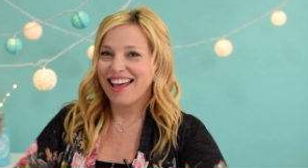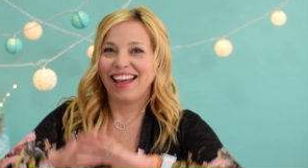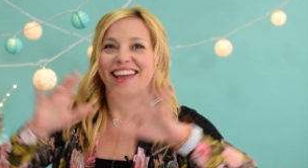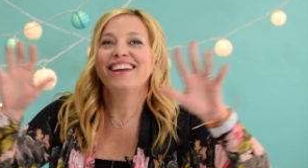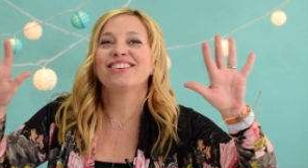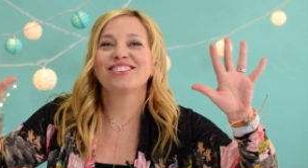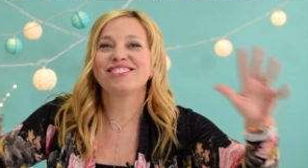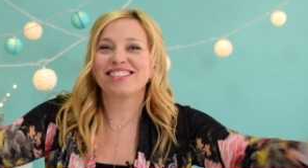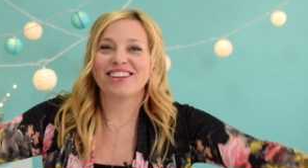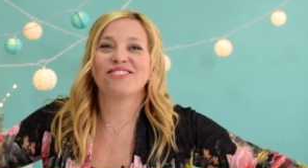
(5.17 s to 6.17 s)
Hey
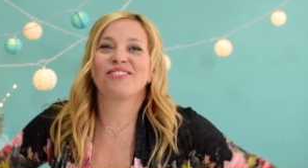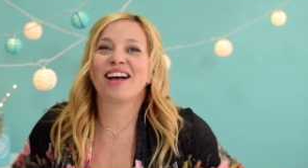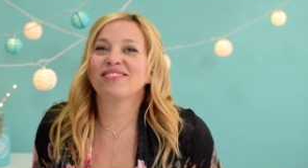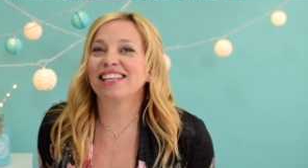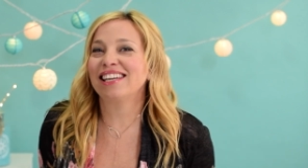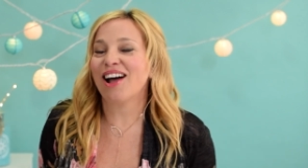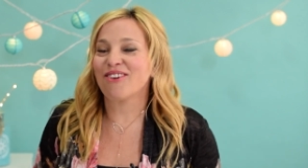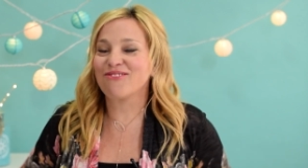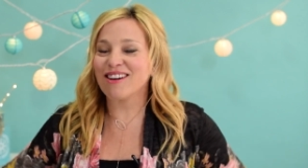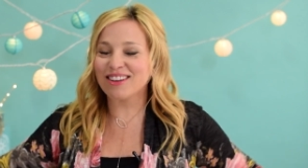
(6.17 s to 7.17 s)
Cruise Gear family,
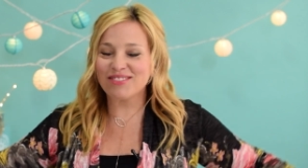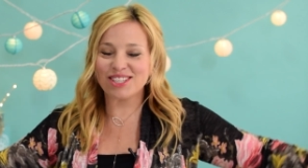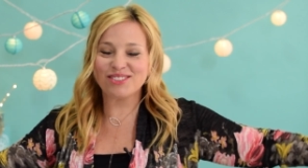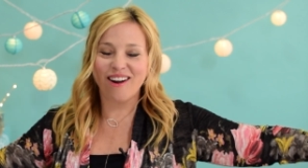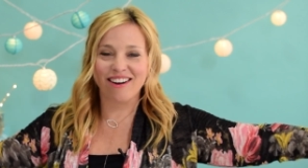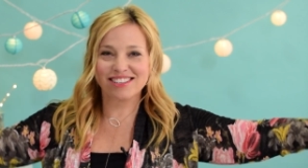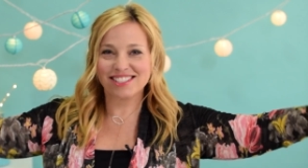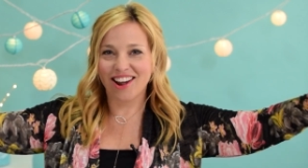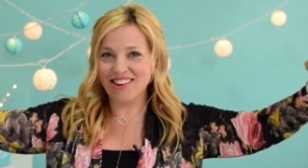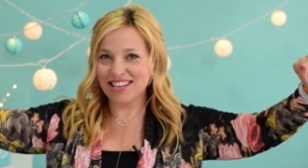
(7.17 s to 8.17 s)
welcome to our
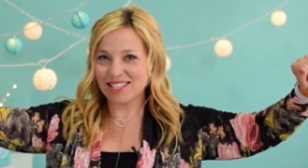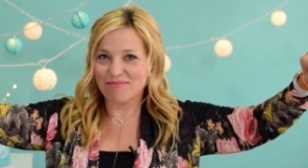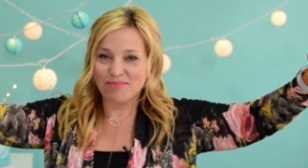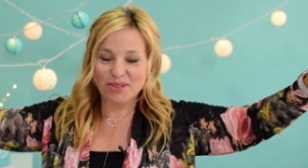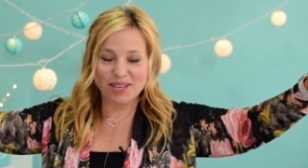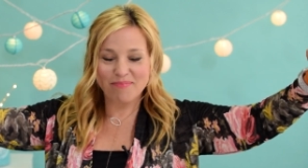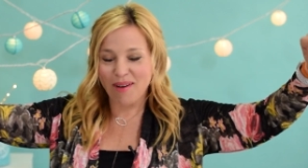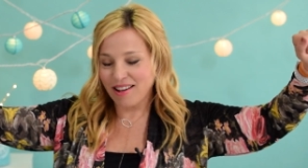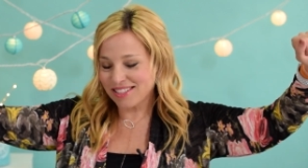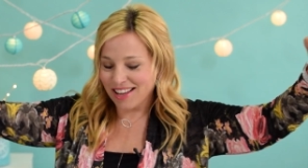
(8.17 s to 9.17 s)
Target Beauty
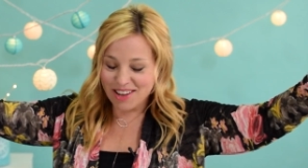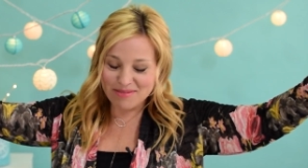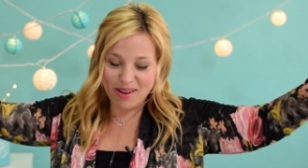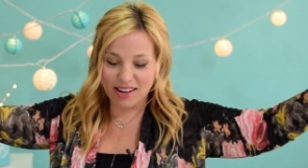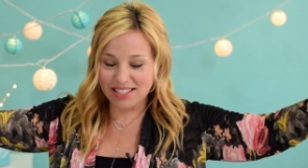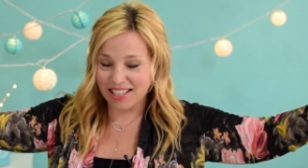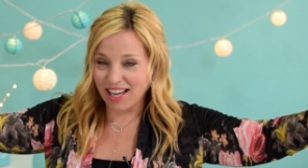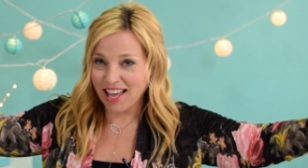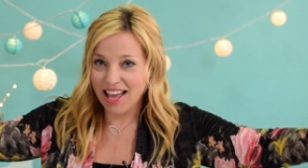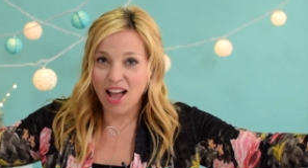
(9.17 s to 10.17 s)
Box
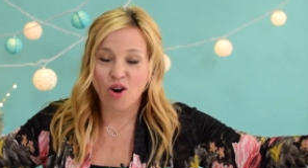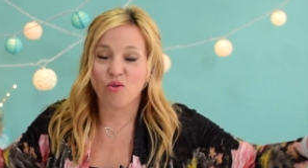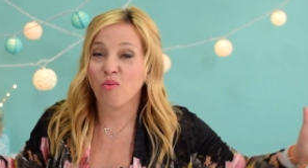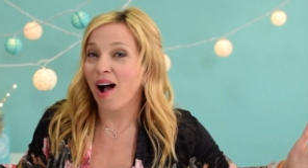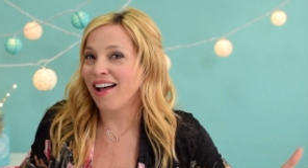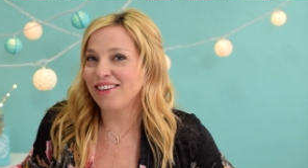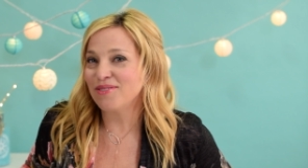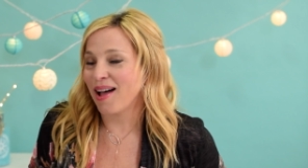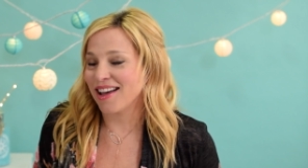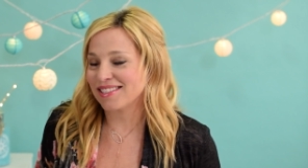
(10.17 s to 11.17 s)
unboxing. Why,
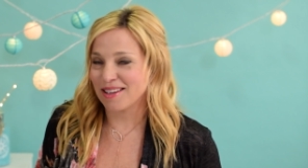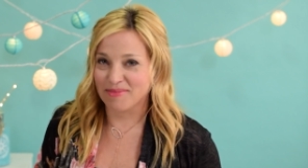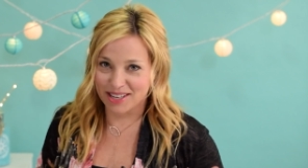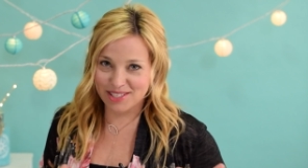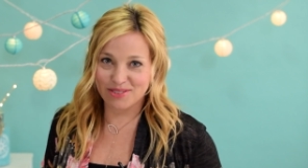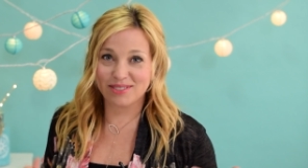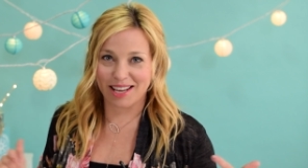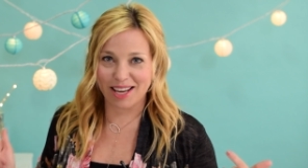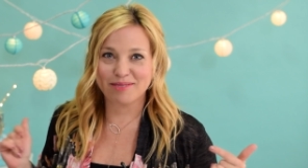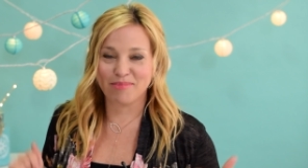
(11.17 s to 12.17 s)
you ask, am I so
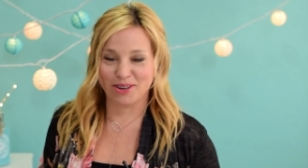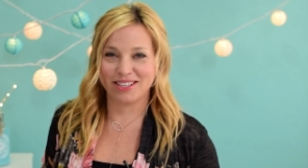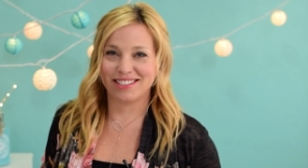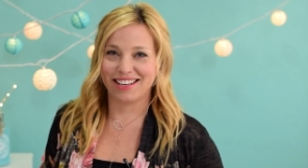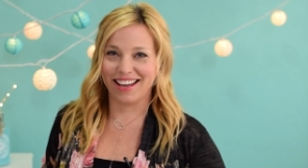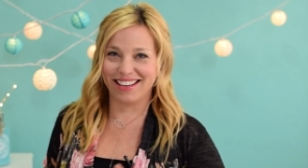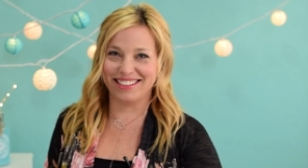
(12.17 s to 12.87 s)
dang perky today?